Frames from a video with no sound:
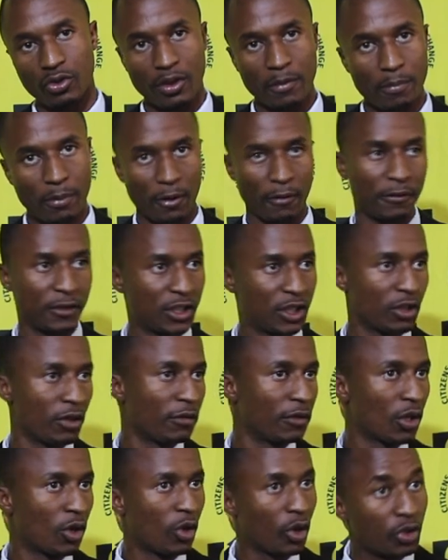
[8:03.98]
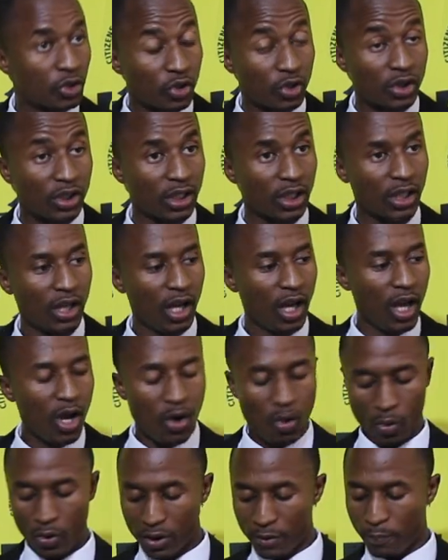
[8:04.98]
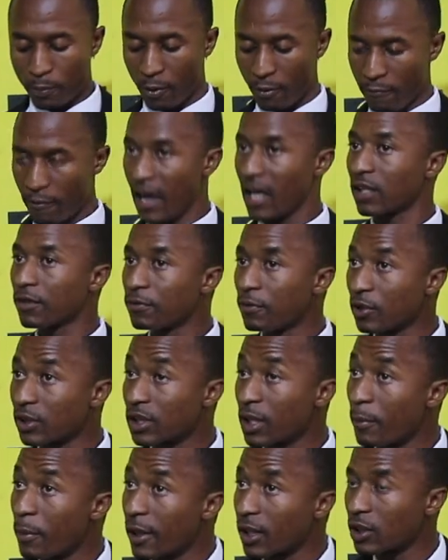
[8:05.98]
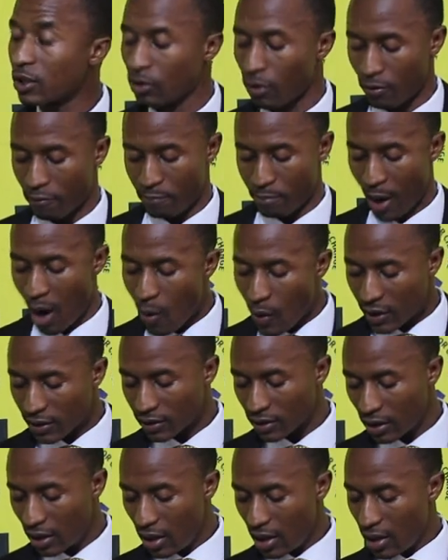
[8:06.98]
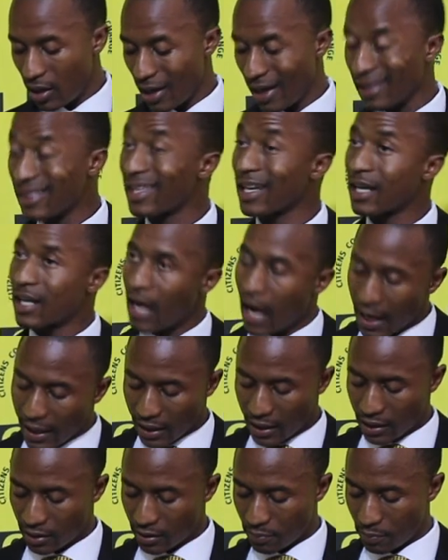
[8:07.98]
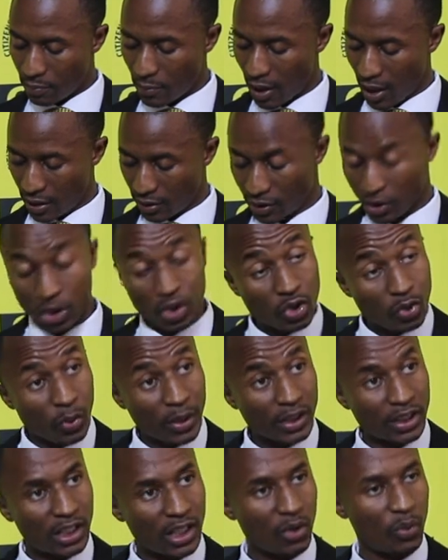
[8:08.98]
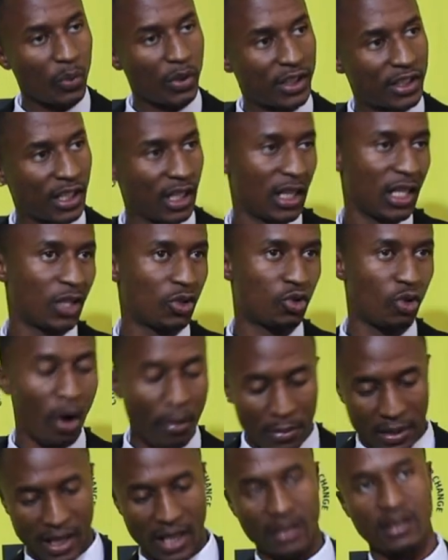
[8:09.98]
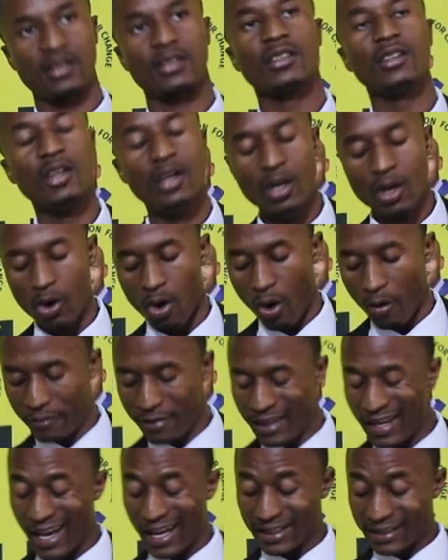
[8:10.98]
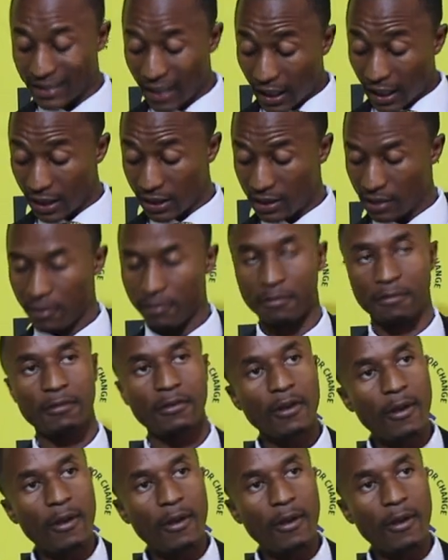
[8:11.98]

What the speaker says: the provision of the Constitution, which provides for separation of powers. And the current situation, we see the dominance of the executive